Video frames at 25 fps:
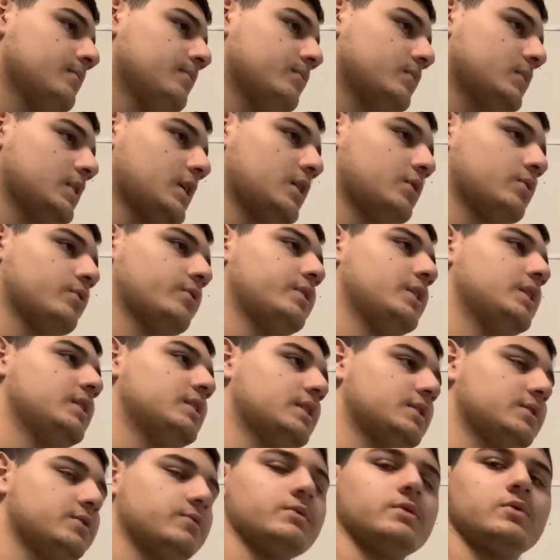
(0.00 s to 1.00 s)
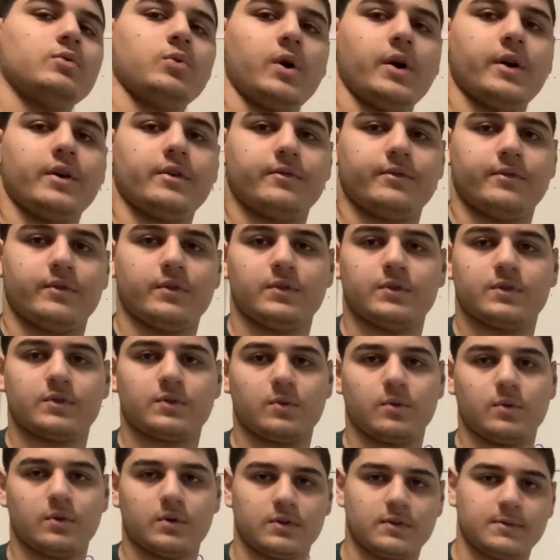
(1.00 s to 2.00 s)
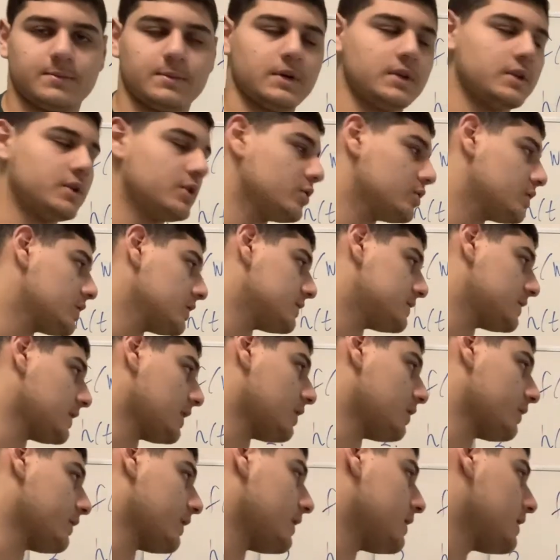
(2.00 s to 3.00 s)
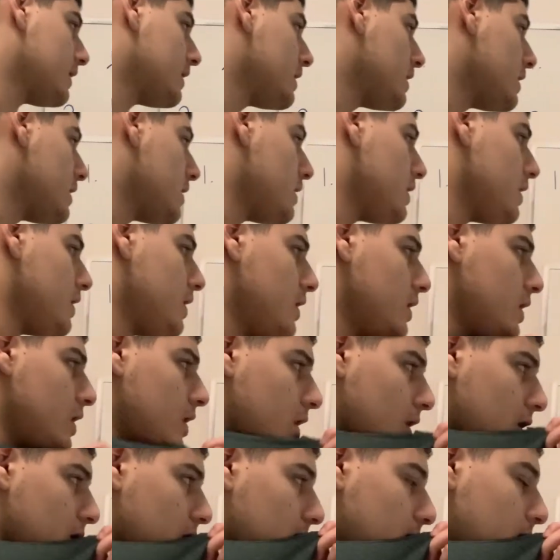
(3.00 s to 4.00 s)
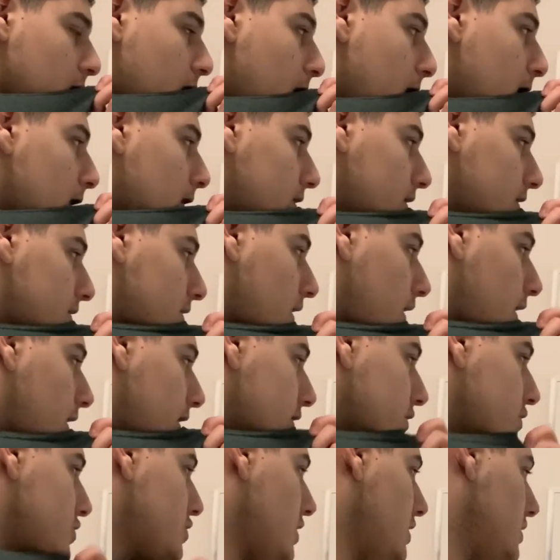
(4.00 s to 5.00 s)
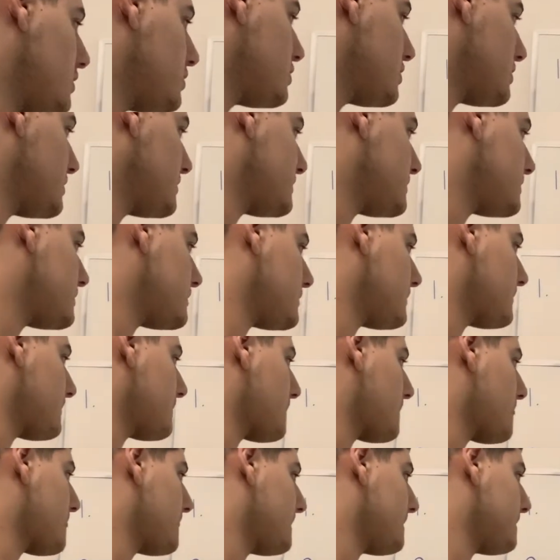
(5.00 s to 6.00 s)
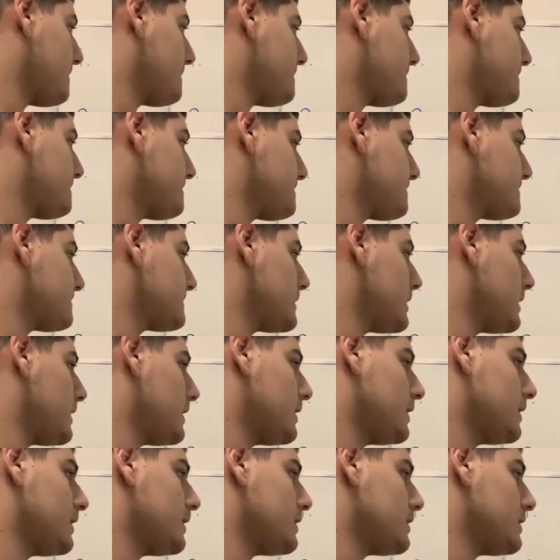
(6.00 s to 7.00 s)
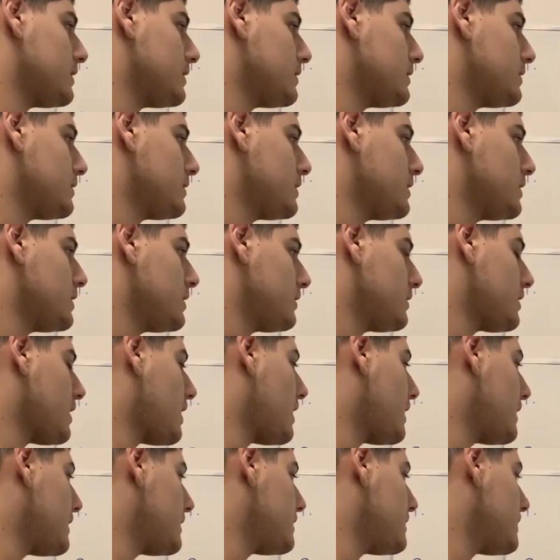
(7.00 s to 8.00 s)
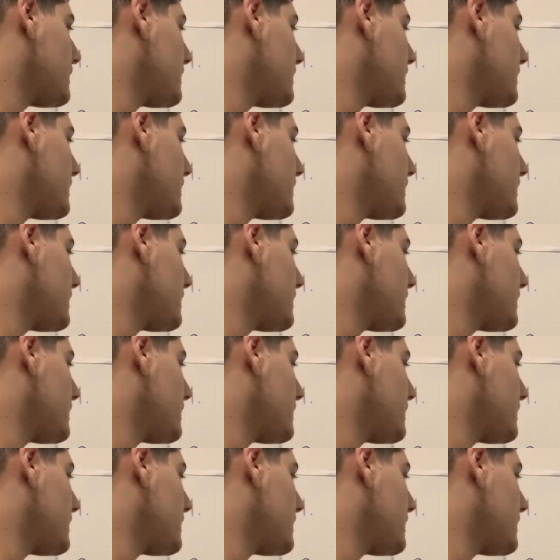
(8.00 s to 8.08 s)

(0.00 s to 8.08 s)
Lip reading: I don't think that's required for this course, but you could tell that that the height changes. The height